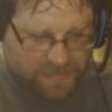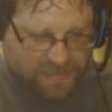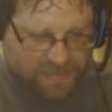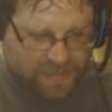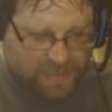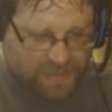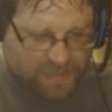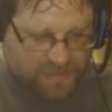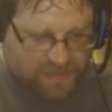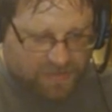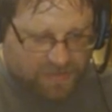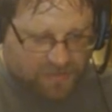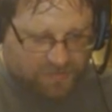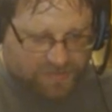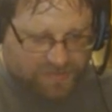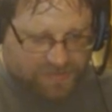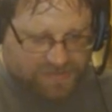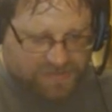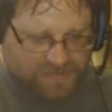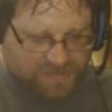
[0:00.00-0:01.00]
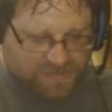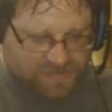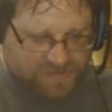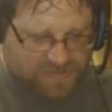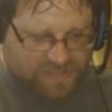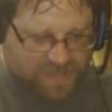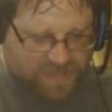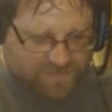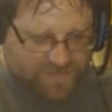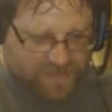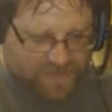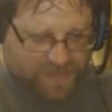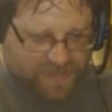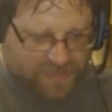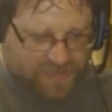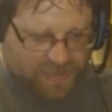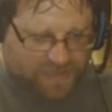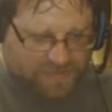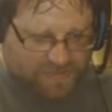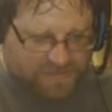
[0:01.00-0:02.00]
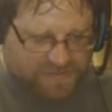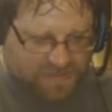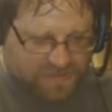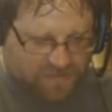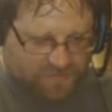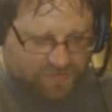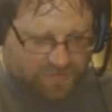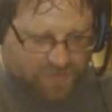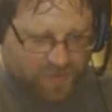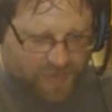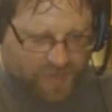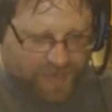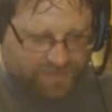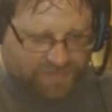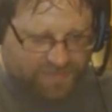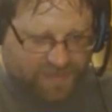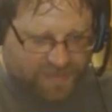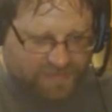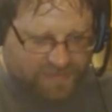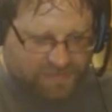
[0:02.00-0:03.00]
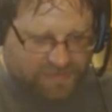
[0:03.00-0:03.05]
and only to discover an unsolved crime that